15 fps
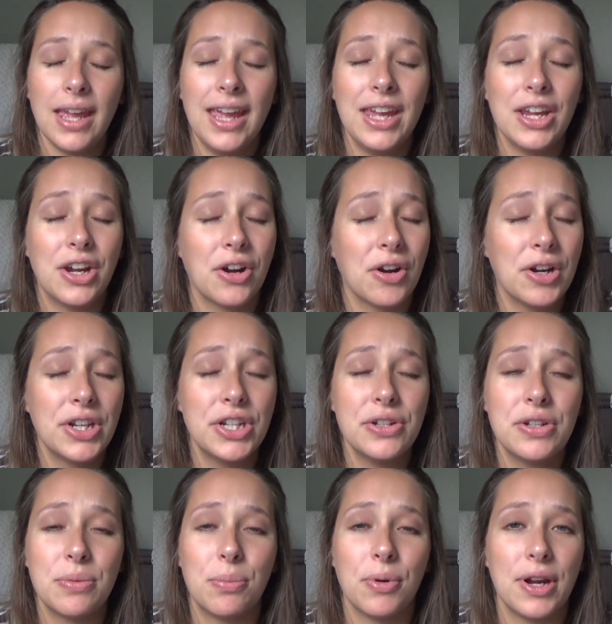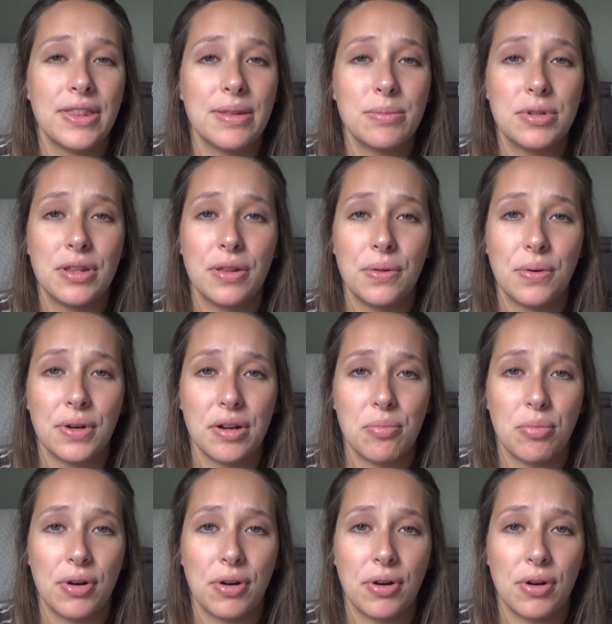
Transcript: I encourage you to bring them to the Lord in